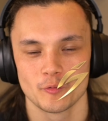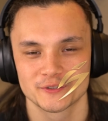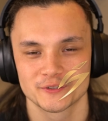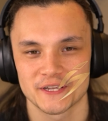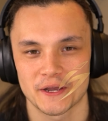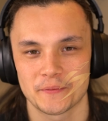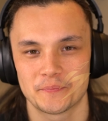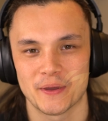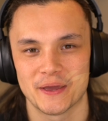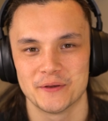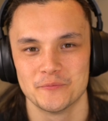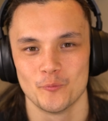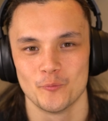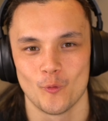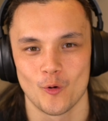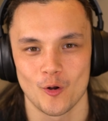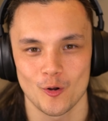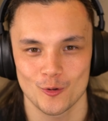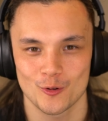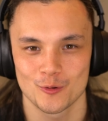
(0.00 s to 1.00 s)
what's up and
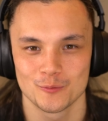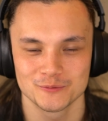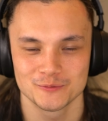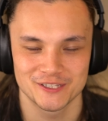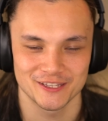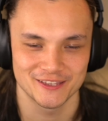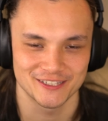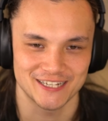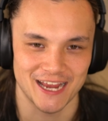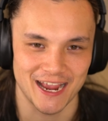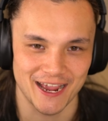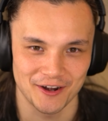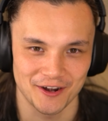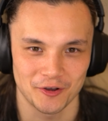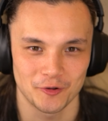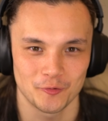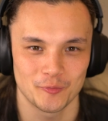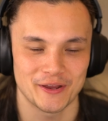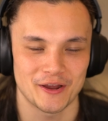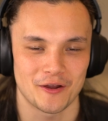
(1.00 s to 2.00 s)
welcome to the
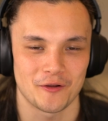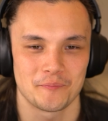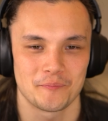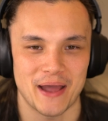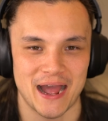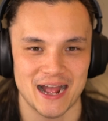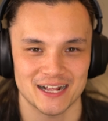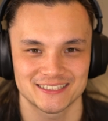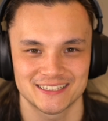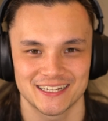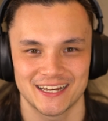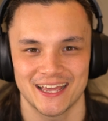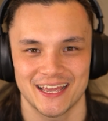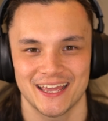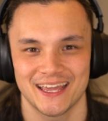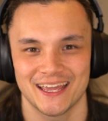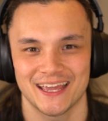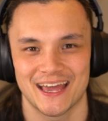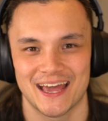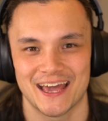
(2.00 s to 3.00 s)
channel. We are back
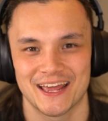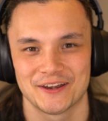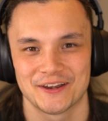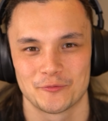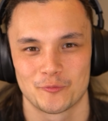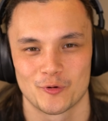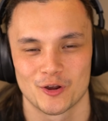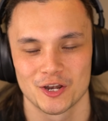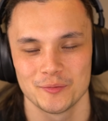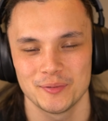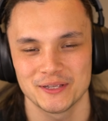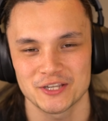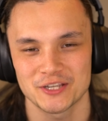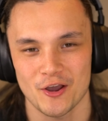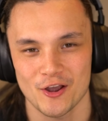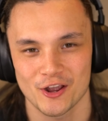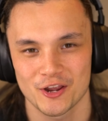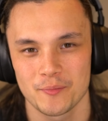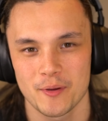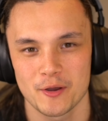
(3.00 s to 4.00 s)
today and we're gonna be
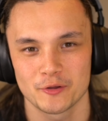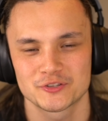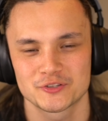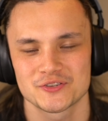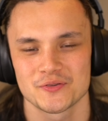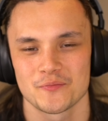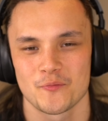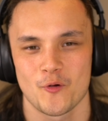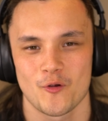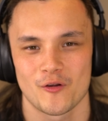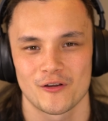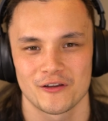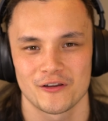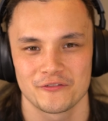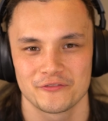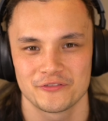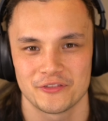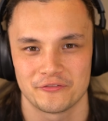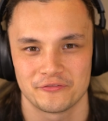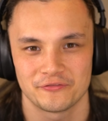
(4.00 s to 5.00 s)
talking about some more
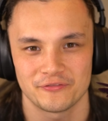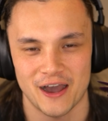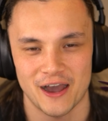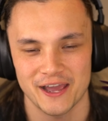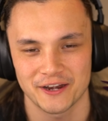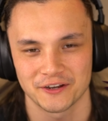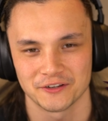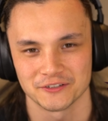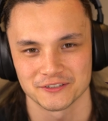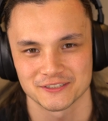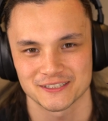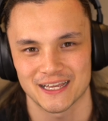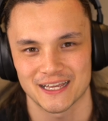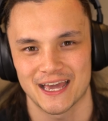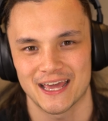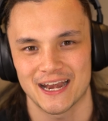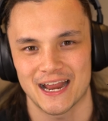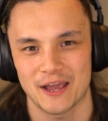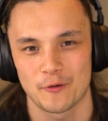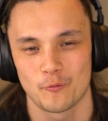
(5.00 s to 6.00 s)
of the finals.
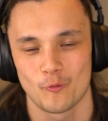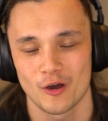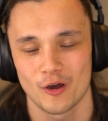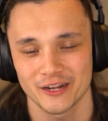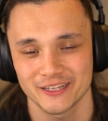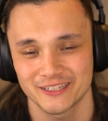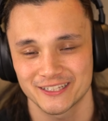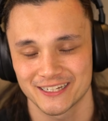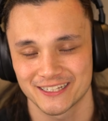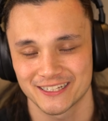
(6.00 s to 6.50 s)
And I wanted to